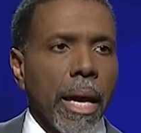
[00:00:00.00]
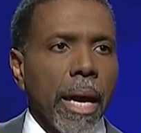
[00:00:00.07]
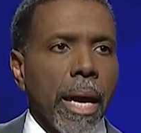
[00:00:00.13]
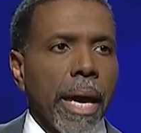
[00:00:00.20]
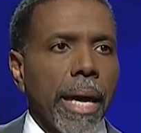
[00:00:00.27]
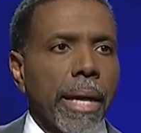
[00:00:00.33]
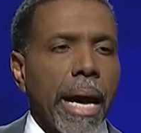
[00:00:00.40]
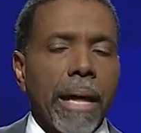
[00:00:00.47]

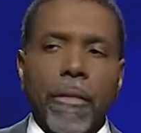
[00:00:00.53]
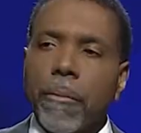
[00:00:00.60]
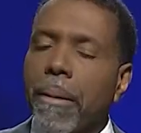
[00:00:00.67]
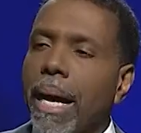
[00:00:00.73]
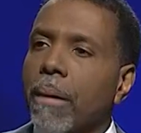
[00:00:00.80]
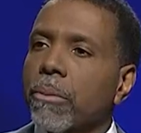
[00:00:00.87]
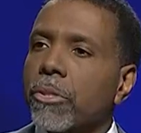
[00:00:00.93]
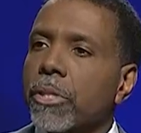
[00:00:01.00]
and how the
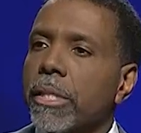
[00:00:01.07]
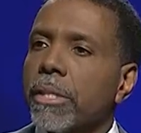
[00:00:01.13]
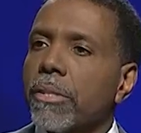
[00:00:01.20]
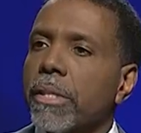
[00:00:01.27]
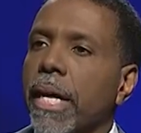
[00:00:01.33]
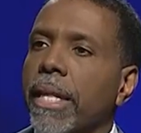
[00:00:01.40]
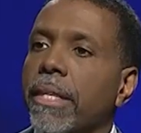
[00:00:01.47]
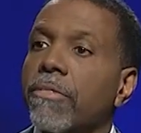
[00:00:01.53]
Bible says
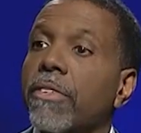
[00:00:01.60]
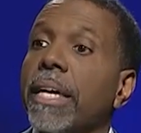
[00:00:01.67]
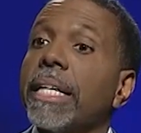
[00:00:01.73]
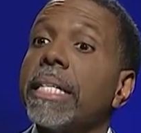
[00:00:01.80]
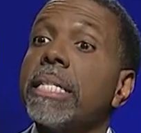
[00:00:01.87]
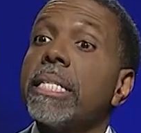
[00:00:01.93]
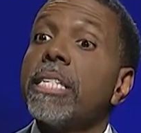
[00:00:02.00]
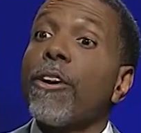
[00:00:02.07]
that's a
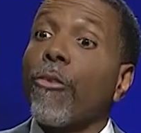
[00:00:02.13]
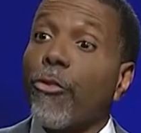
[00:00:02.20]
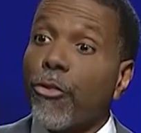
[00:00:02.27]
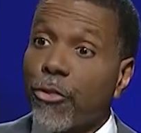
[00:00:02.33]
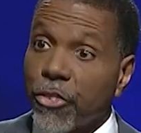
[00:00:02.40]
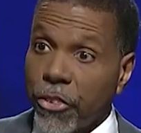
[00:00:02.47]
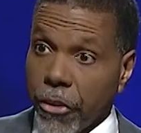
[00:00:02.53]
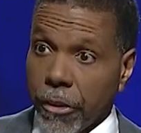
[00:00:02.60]

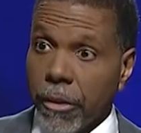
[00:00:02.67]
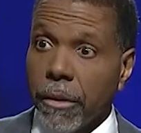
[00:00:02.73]
gift.